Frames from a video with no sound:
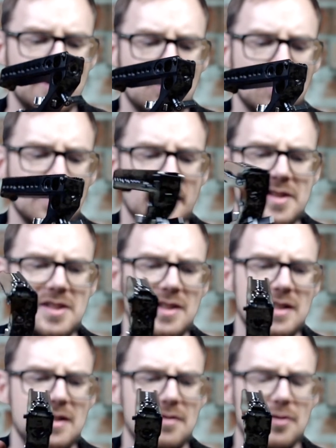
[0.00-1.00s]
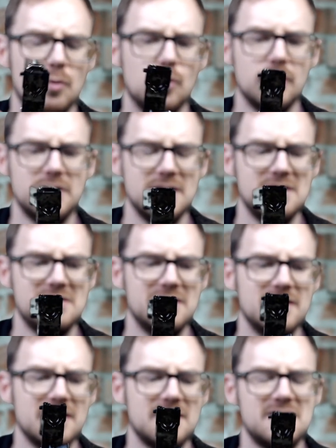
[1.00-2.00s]
quality. The wood is
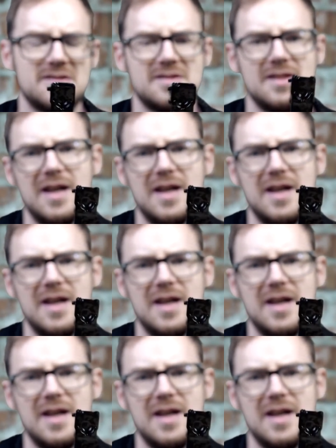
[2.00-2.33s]
nice.